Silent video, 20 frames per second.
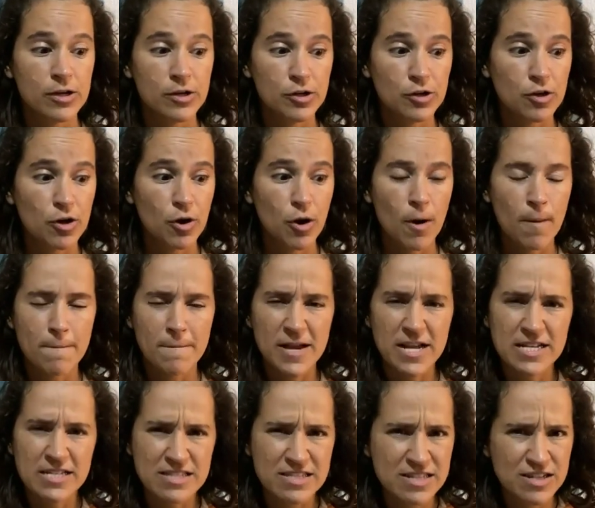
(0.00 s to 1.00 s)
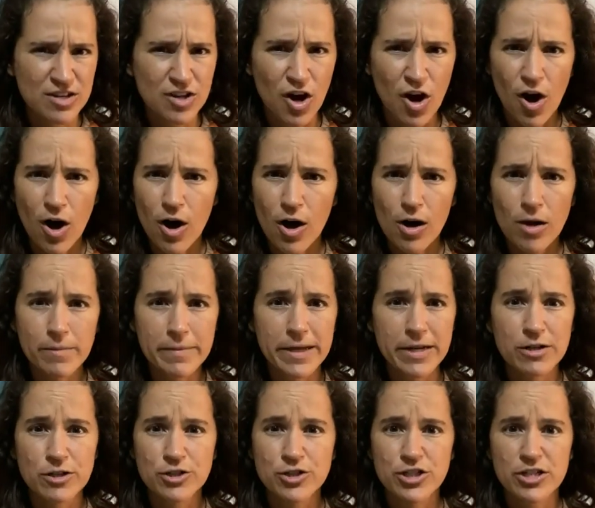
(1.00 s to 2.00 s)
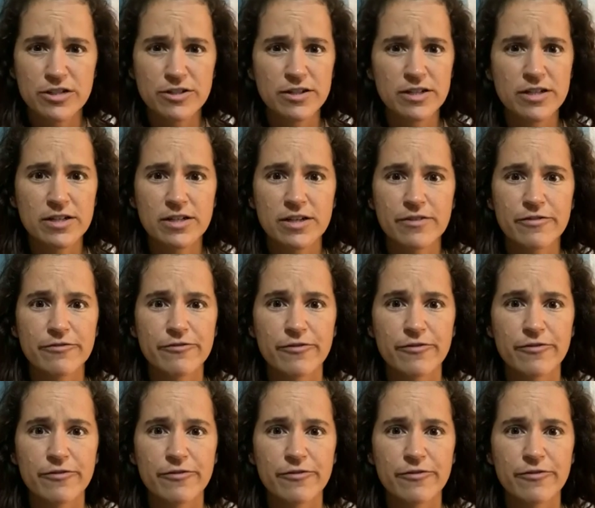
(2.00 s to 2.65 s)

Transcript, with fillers: you know amazing calm energy